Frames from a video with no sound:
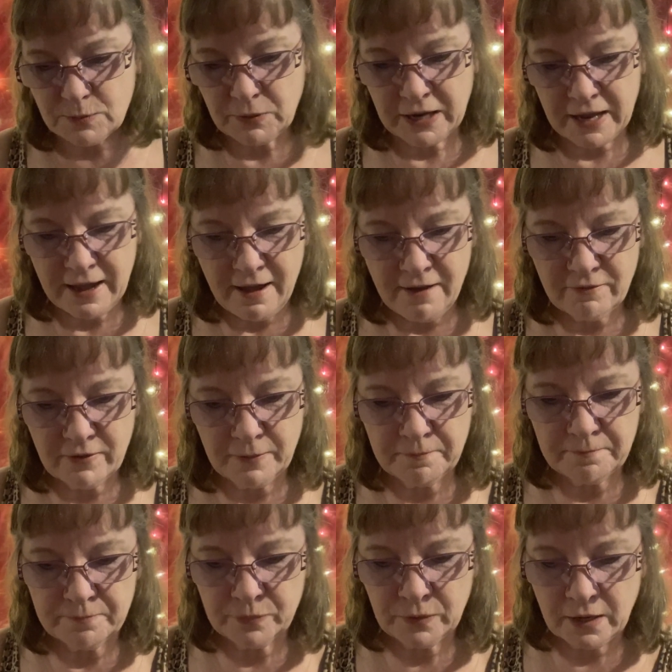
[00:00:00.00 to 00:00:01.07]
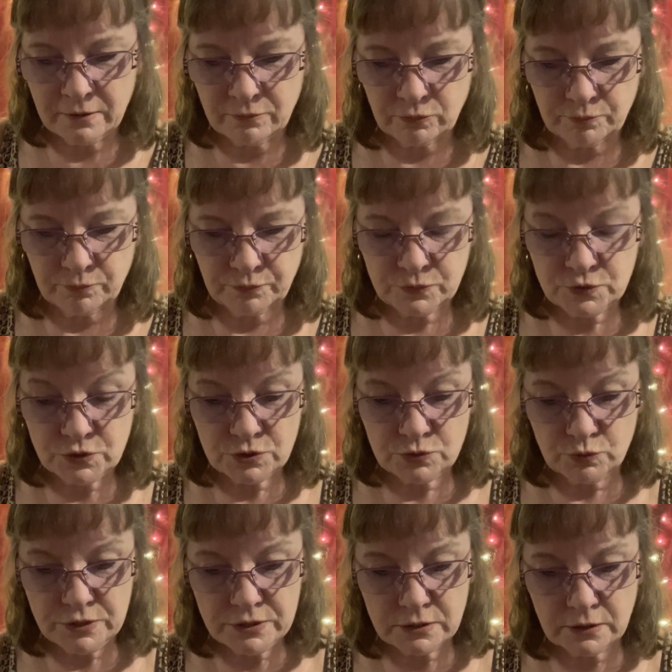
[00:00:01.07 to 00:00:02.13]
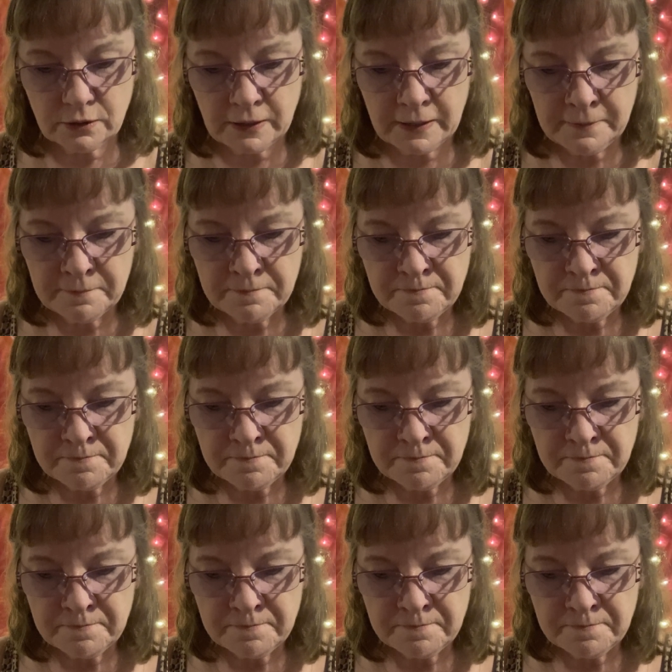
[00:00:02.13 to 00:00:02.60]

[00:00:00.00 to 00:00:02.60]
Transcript: but I haven't. Not just recently.